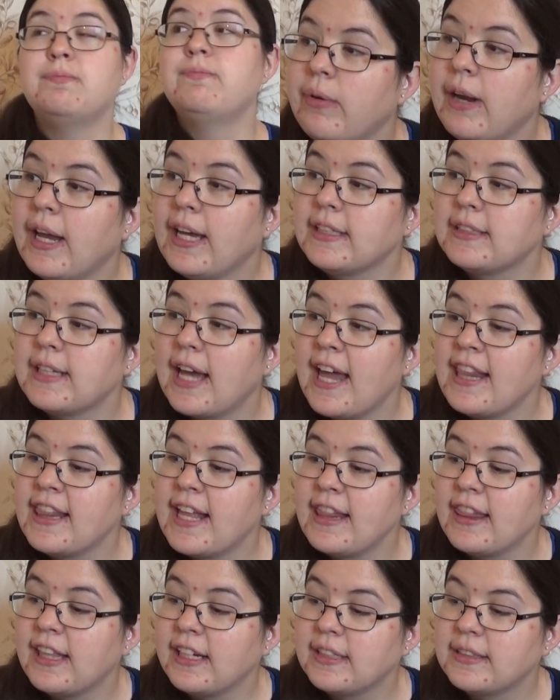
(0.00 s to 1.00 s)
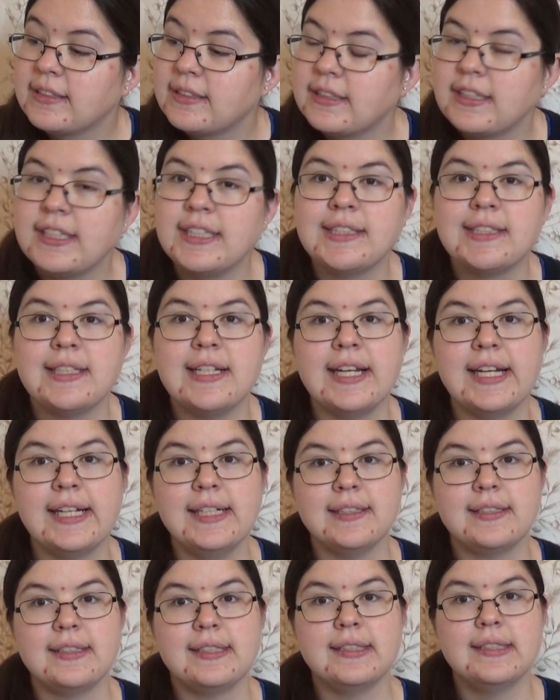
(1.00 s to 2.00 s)
right? And then there's
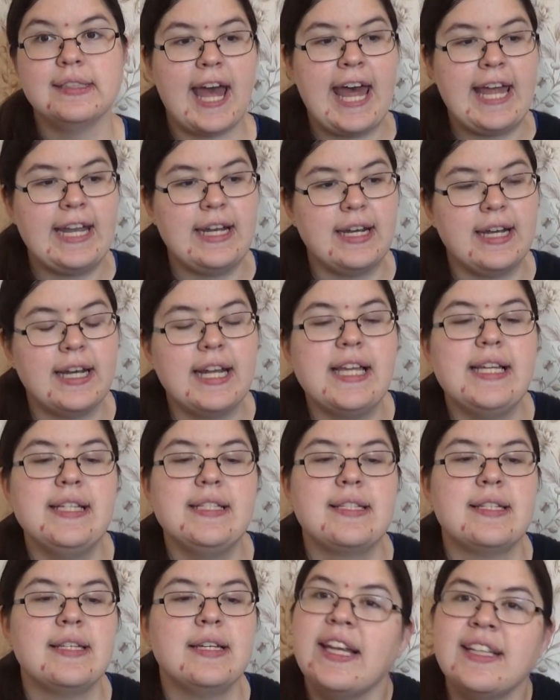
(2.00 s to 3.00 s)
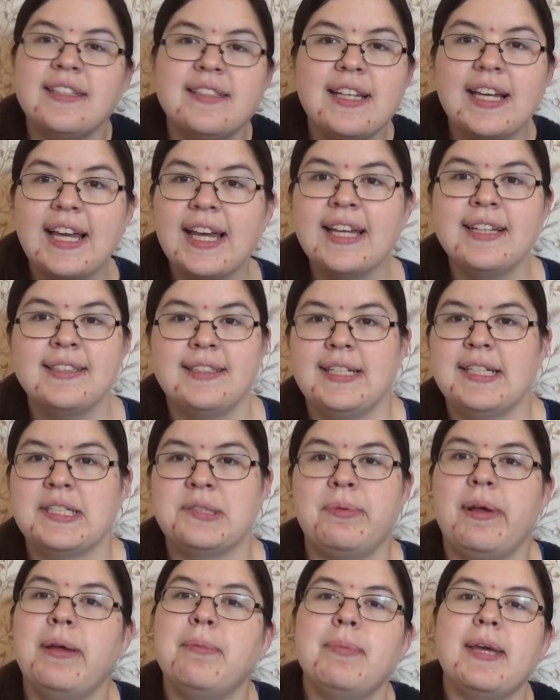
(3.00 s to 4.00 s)
niet. And niet is the
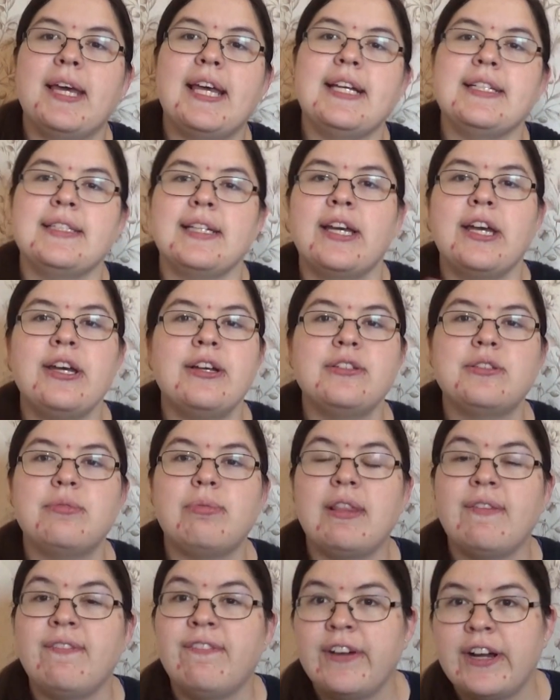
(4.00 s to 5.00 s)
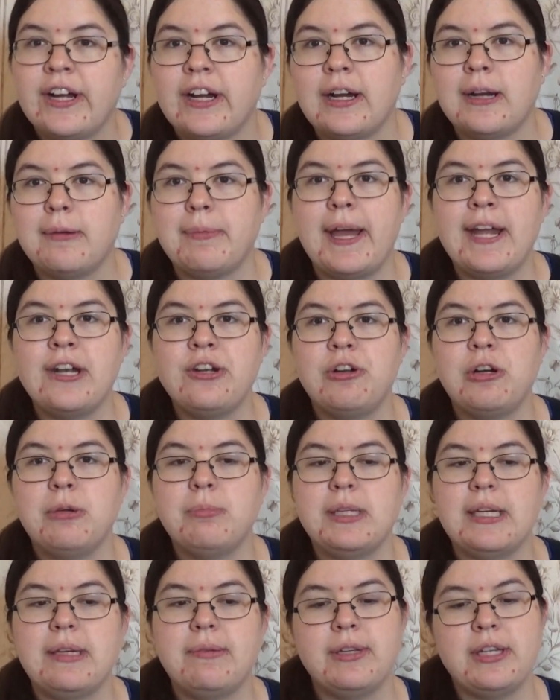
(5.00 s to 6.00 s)
easiest one because it goes with the verb. And
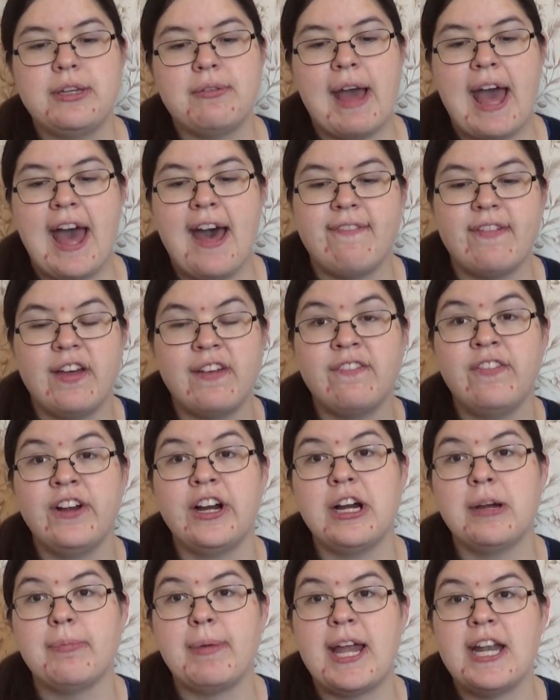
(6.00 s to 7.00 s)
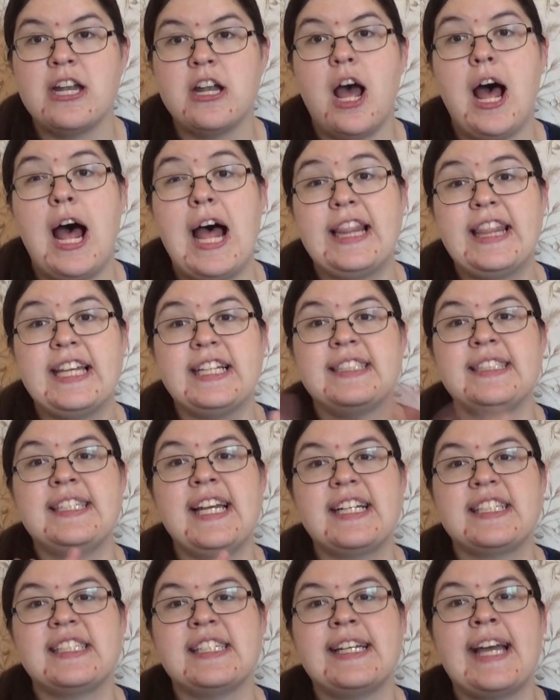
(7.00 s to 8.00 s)
normally when you have a verb and not, they
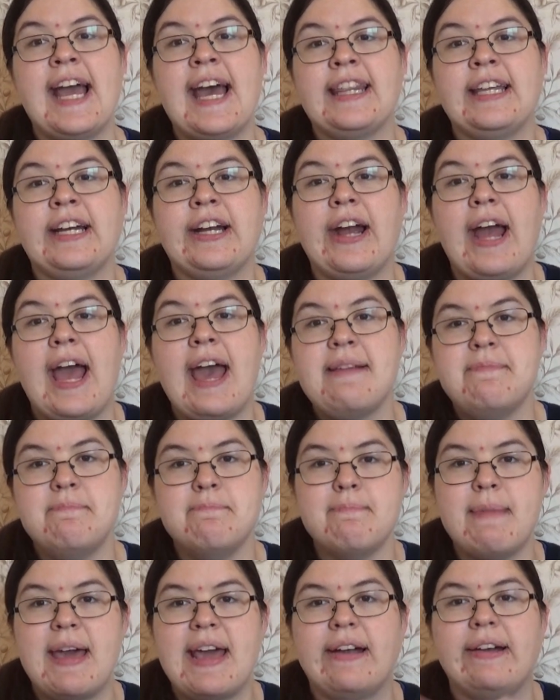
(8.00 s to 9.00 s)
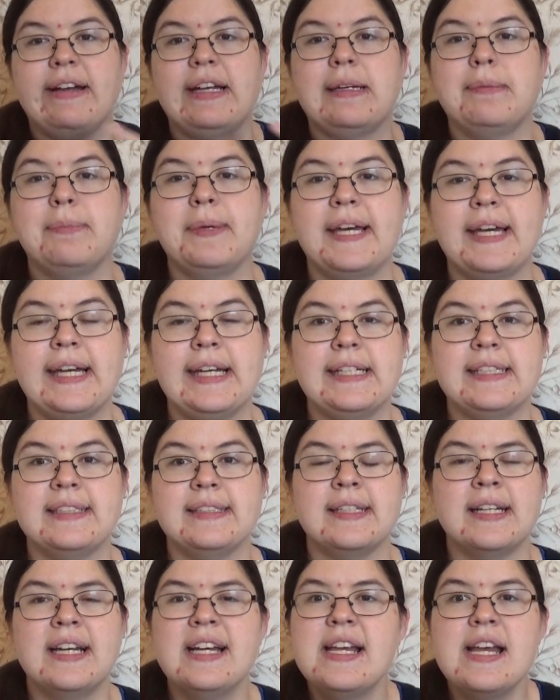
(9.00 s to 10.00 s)
stick together and marry,
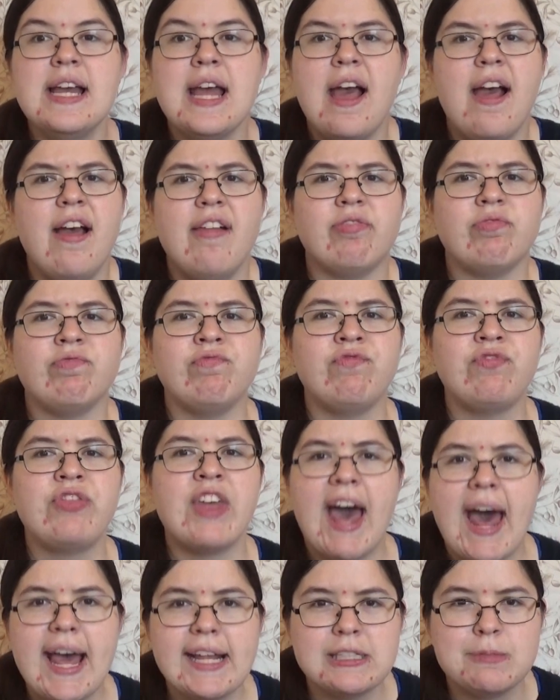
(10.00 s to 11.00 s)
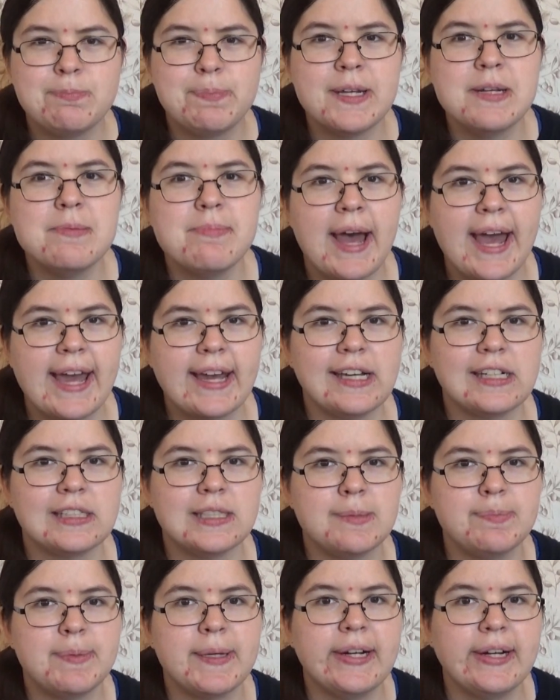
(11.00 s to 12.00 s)
because that's been my
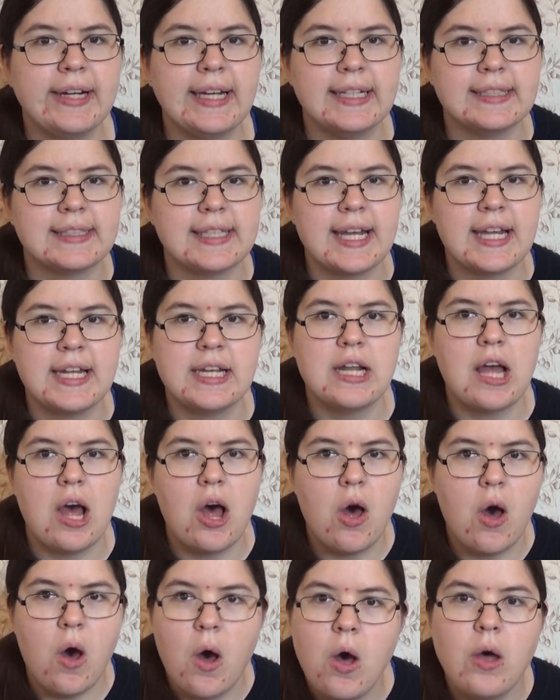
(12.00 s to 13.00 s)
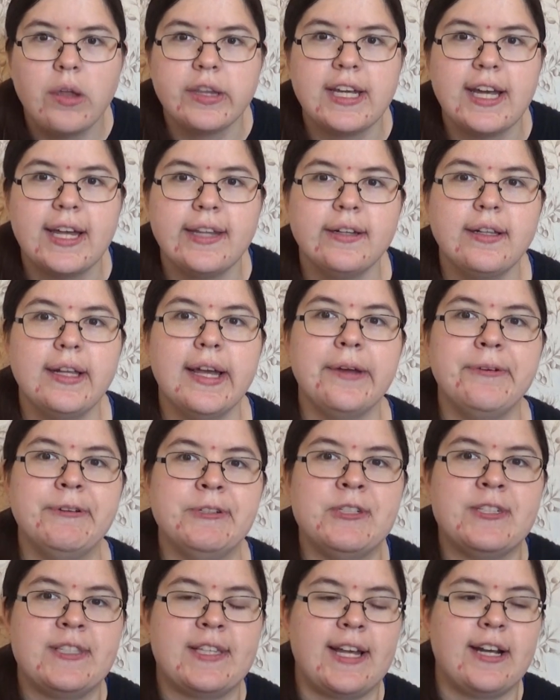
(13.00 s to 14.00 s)
experience in all the other
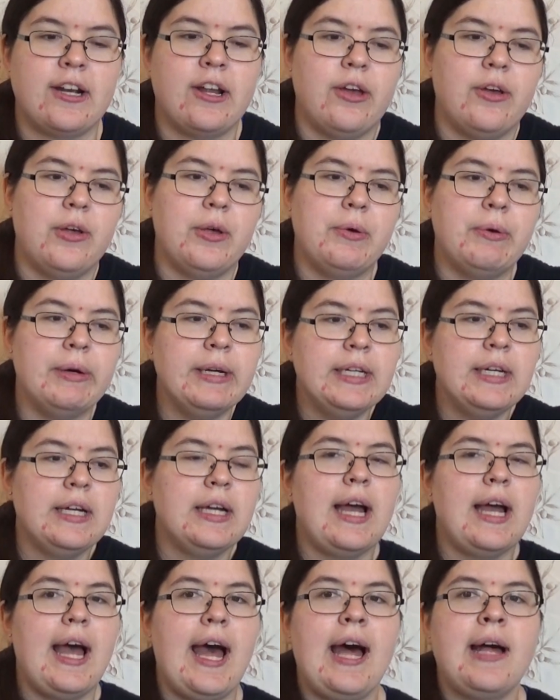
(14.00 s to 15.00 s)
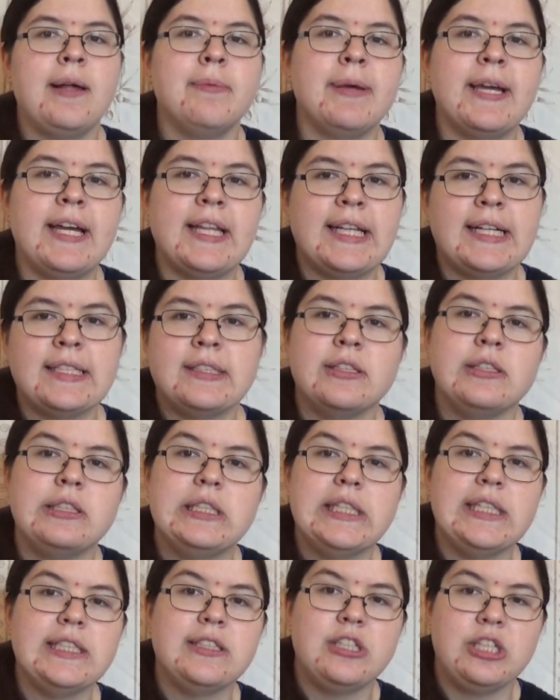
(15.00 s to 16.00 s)
languages I know, albeit that's
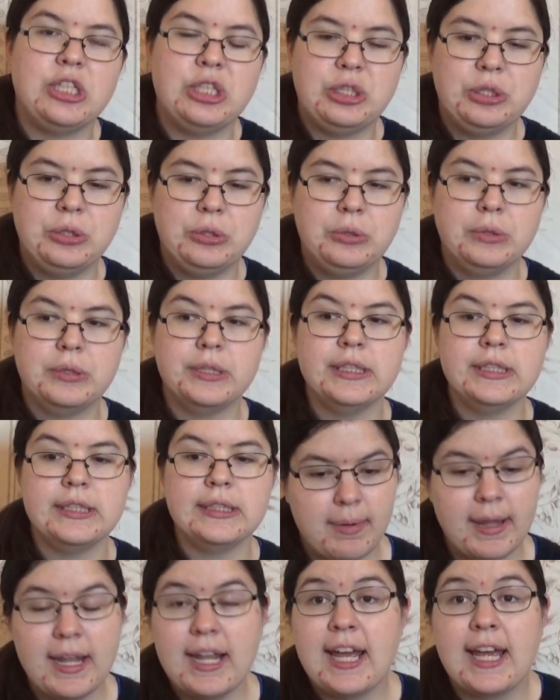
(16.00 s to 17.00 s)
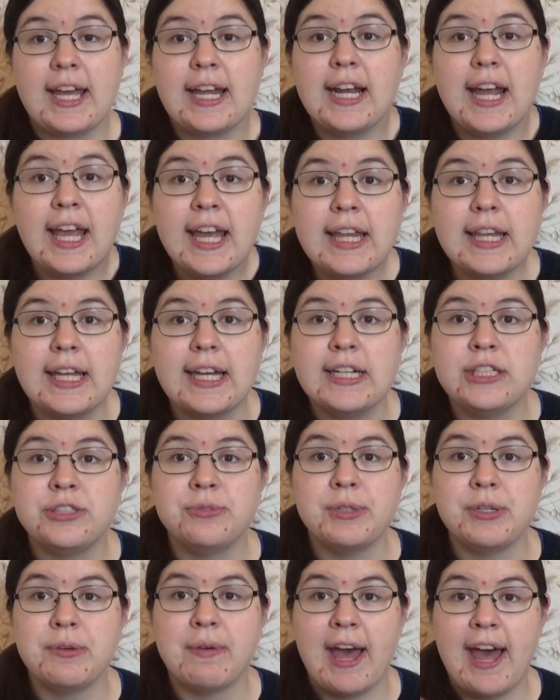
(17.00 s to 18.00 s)
only two. But like in English,
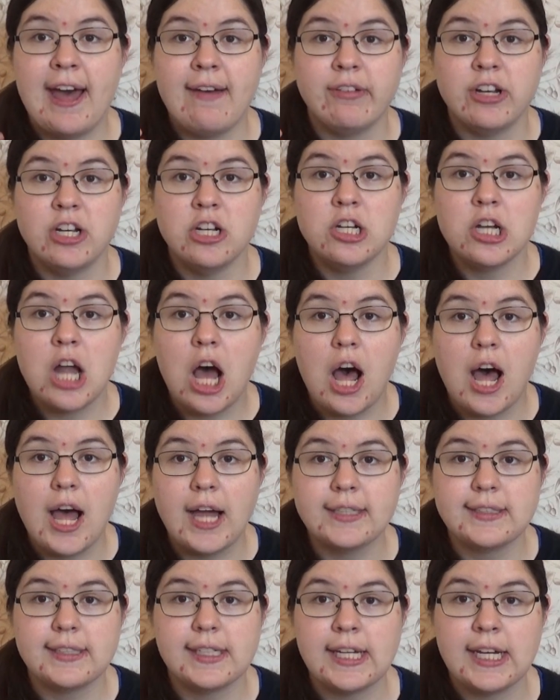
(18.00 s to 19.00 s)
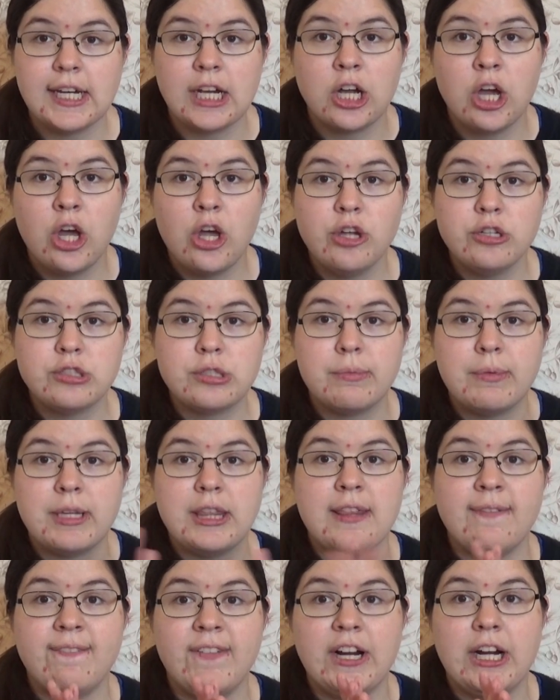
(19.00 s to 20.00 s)
when you have not, it goes
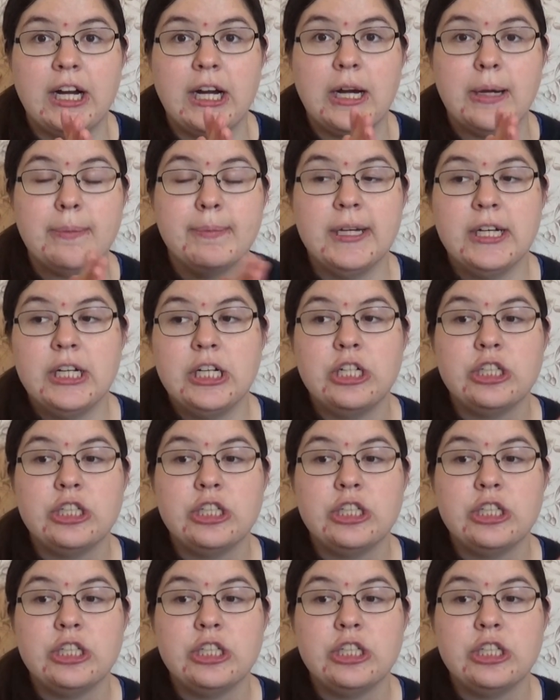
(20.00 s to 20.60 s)
with the verb.